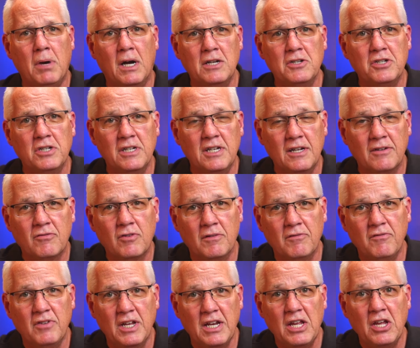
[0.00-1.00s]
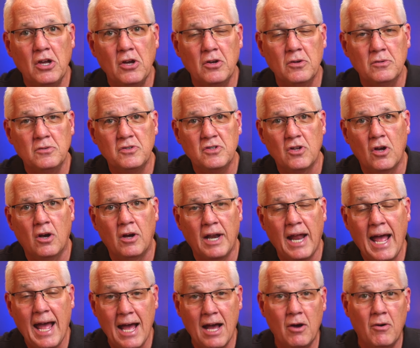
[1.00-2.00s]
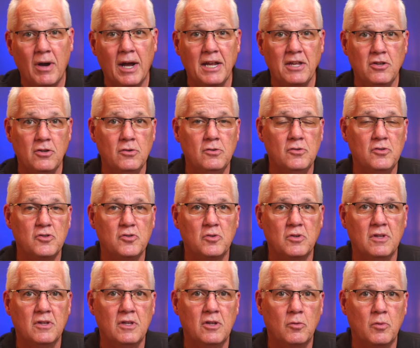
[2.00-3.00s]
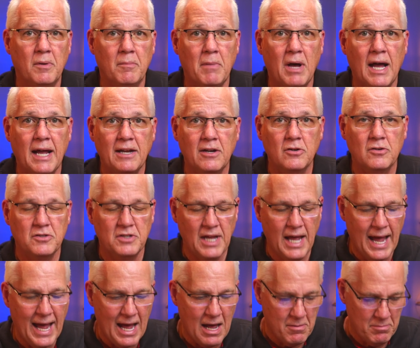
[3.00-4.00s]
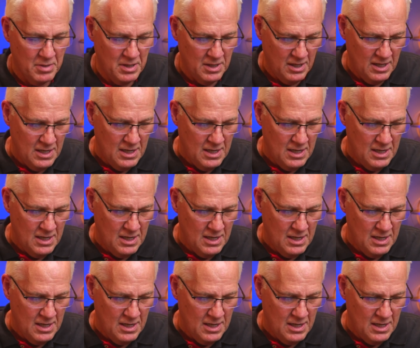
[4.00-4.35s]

bunch of different videos on how I use the Reminders app.